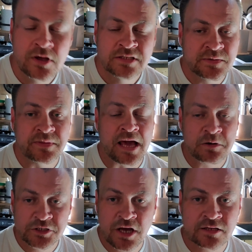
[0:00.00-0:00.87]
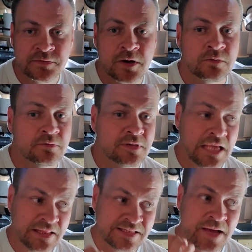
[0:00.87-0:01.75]
something I was shocked about,
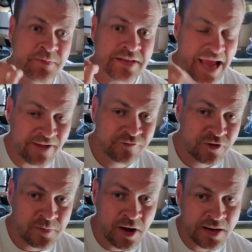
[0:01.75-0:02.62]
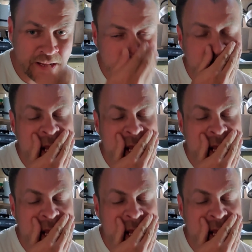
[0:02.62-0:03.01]
and this happened after I bought it.